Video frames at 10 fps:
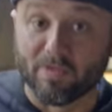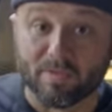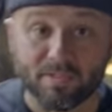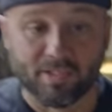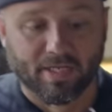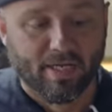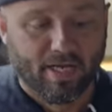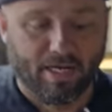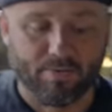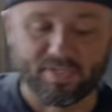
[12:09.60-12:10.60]
learned,
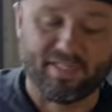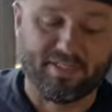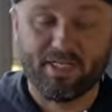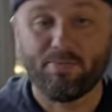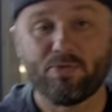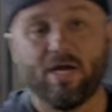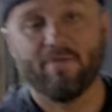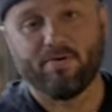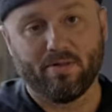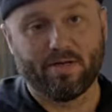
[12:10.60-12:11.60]
and you wanna see a deep
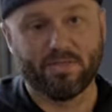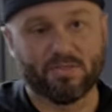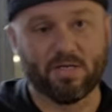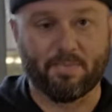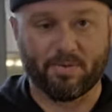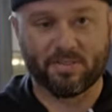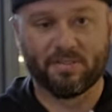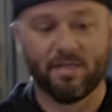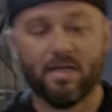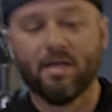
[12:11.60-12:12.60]
dive into a lot of these
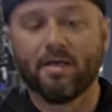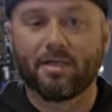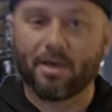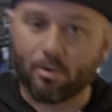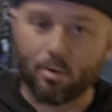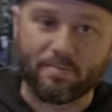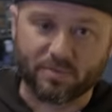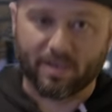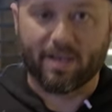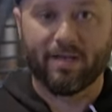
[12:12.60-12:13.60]
topics, go to our
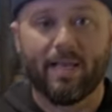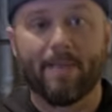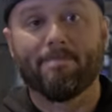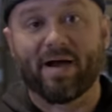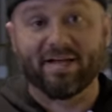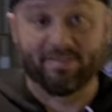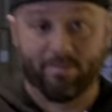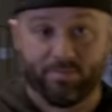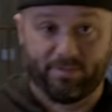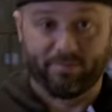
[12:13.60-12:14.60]
website and buy
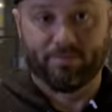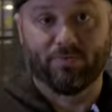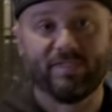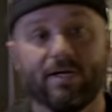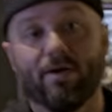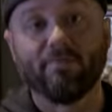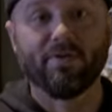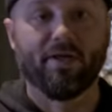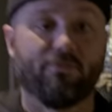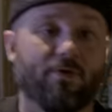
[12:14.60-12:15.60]
something. We sell
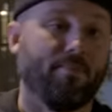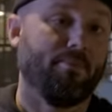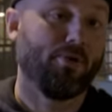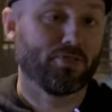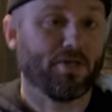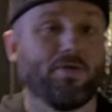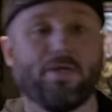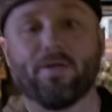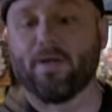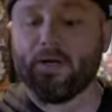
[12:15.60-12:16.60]
everything from motorcycle
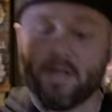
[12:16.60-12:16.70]
gear,